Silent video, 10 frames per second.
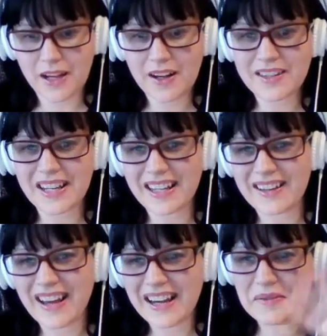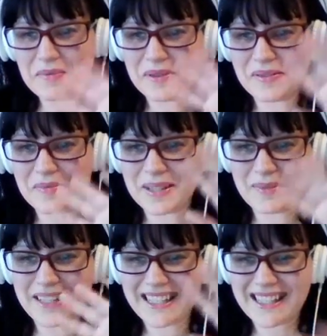Oh, thank you. Hello, Wandering
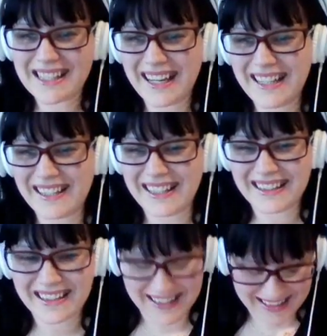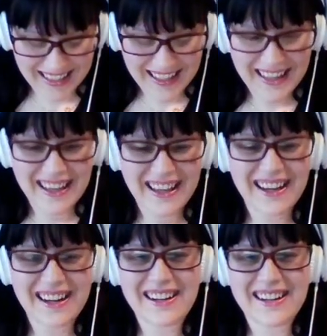Whispers. How you doing?
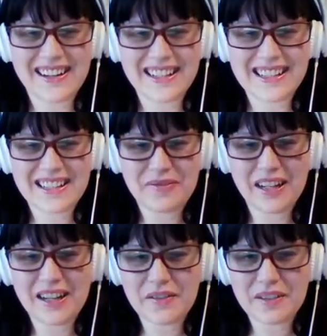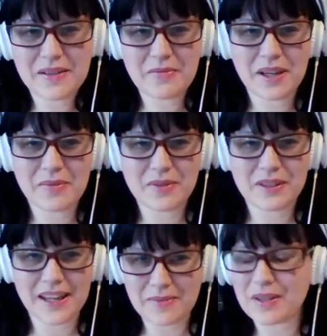Oh, it's lovely. I love seeing
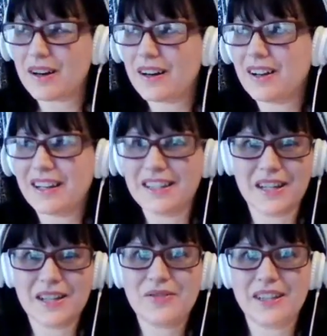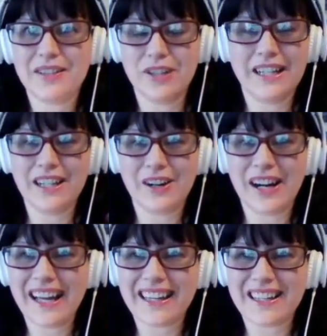people's names that I genuinely really
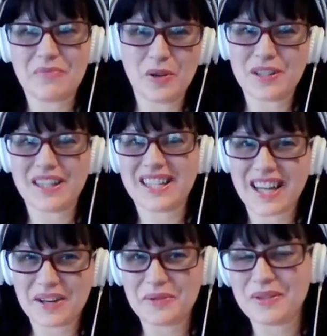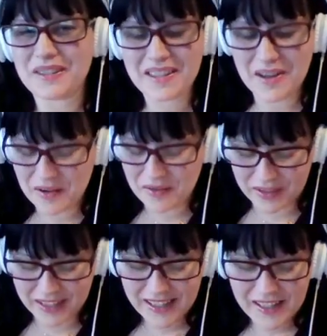like and watch their channels and
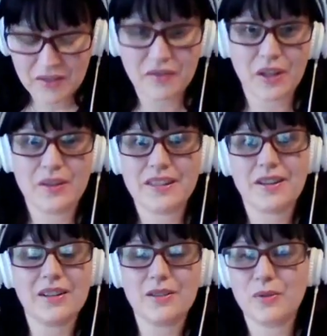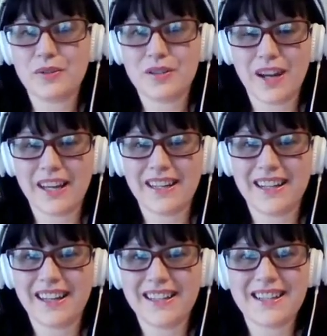stuff, and viewers that I talk to
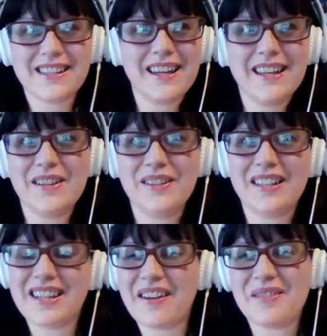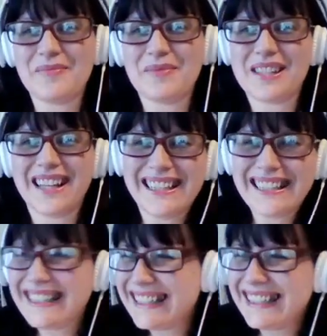regularly. Just seeing you in the chat room is like,
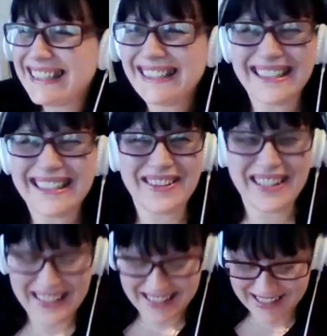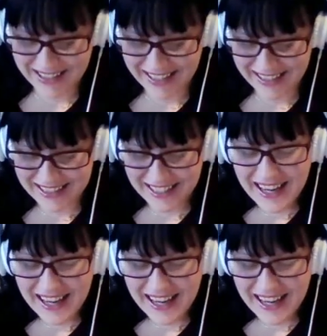I get really excited.